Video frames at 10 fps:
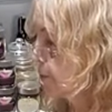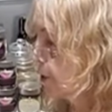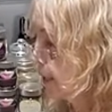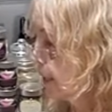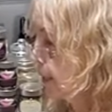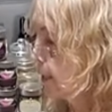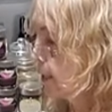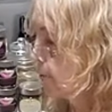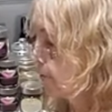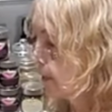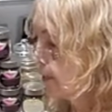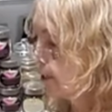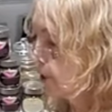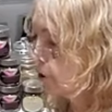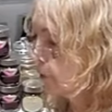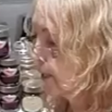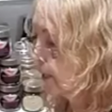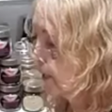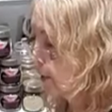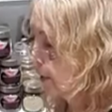not getting enough. It's not doing
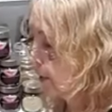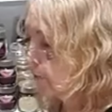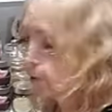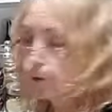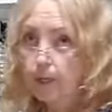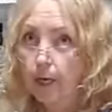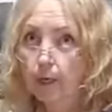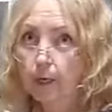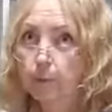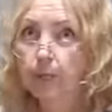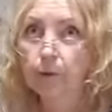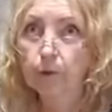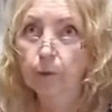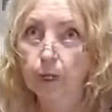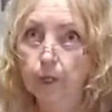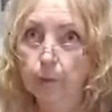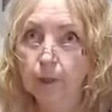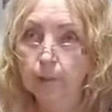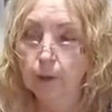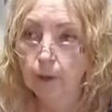anything, and I've heard that complaint from a lot of
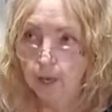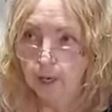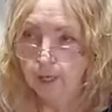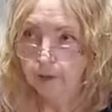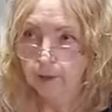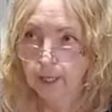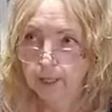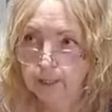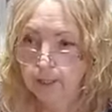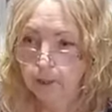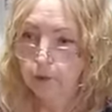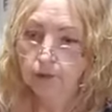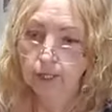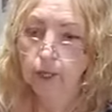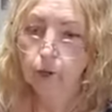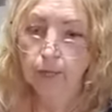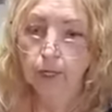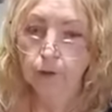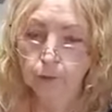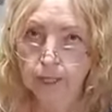people that, oh, I take
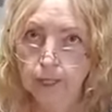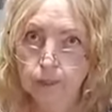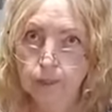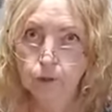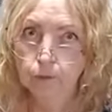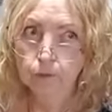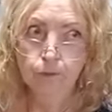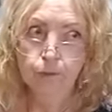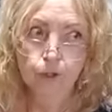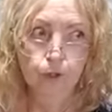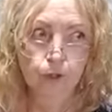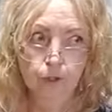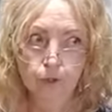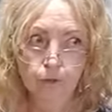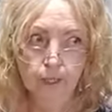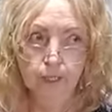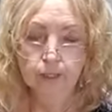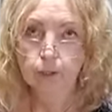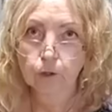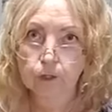omega-3s or fish oil or
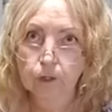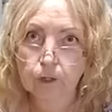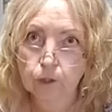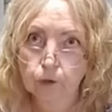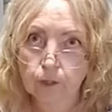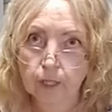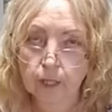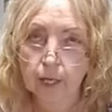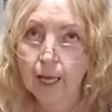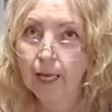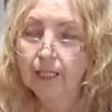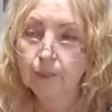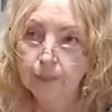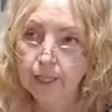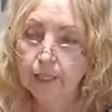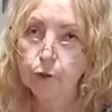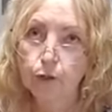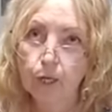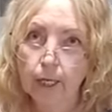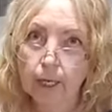flaxseed oil, it doesn't do anything. It's because you're
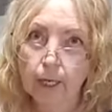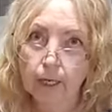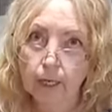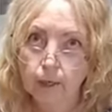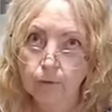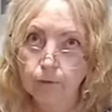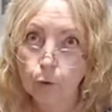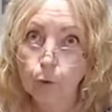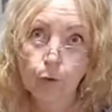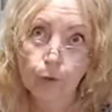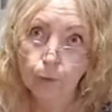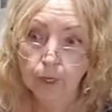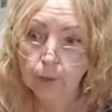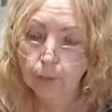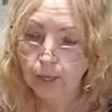not getting enough, or the right